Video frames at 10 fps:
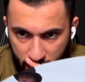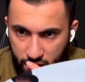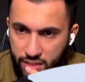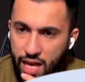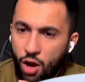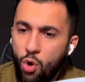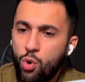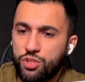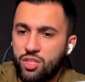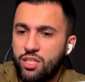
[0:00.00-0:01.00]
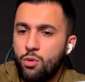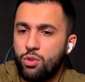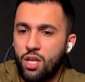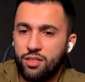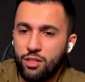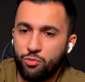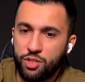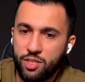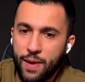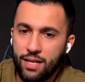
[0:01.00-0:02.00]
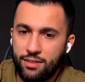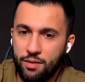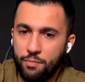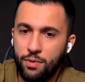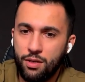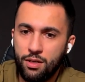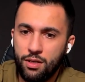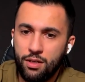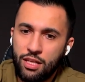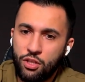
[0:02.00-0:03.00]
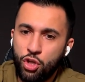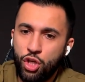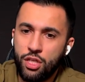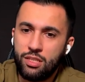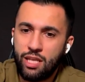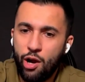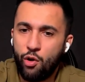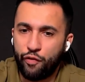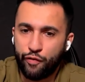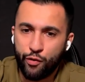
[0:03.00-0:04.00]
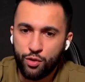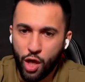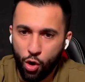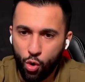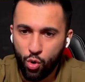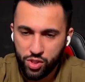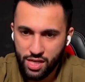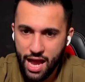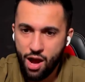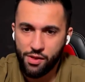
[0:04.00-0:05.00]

The horse still doesn't respect him. You can tell through the horse and how